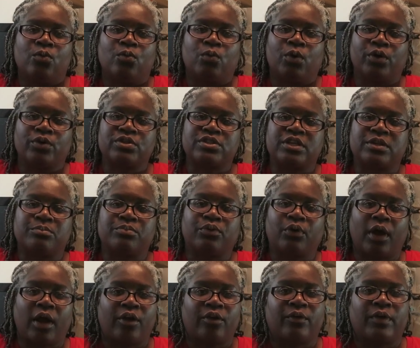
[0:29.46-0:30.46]
works in
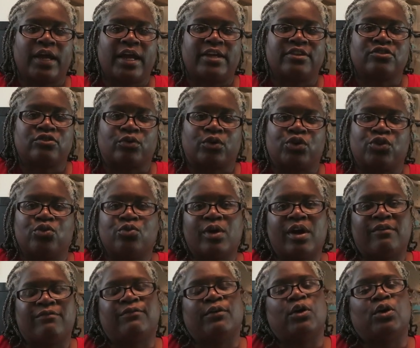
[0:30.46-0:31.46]
progress or
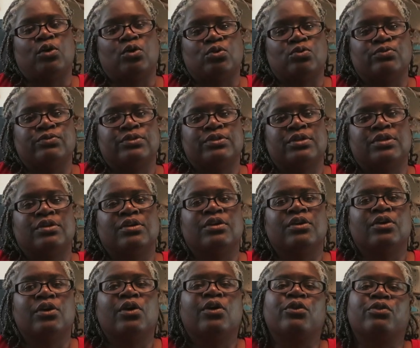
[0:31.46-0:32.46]
UFOs
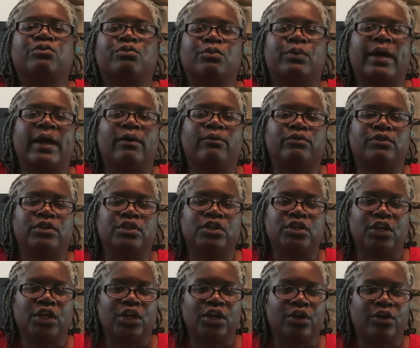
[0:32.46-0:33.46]
throughout the
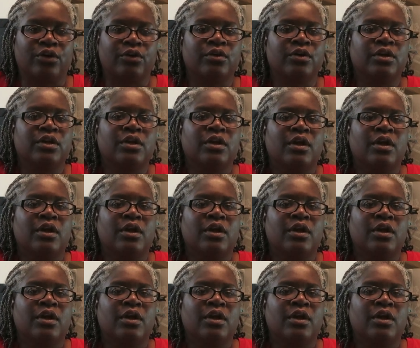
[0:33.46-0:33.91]
year.